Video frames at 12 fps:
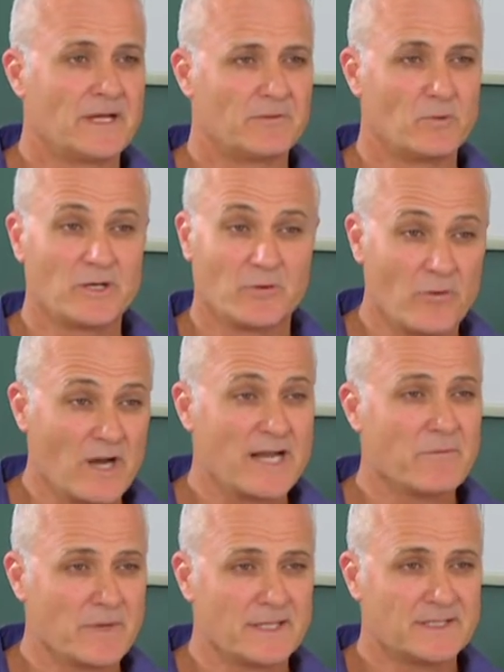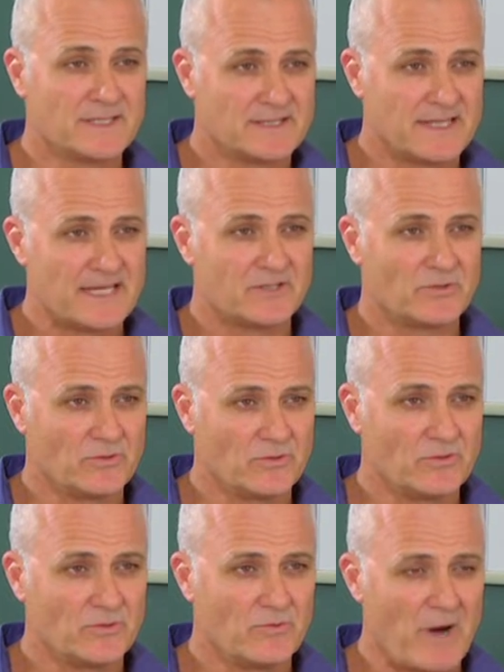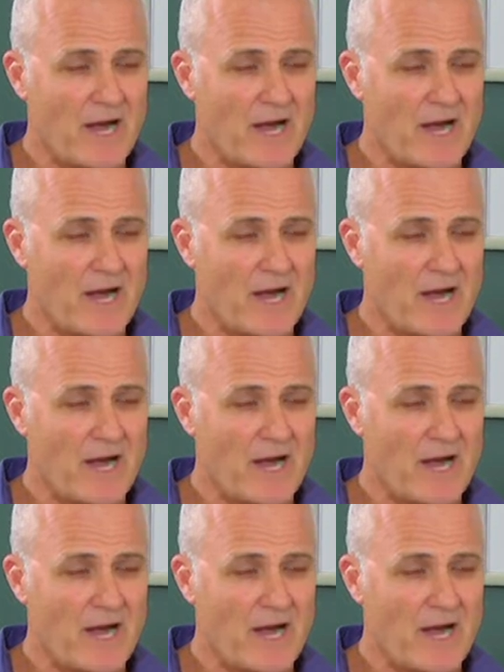and what it really means is that you